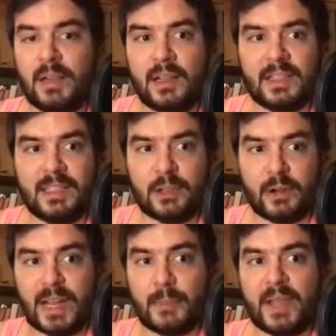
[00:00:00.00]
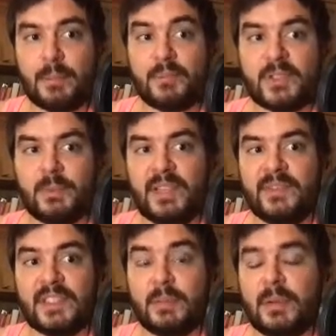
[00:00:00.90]
like this long number happens to be
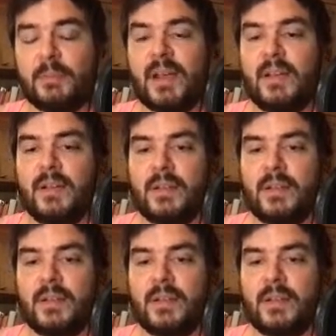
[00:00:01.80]
divisible by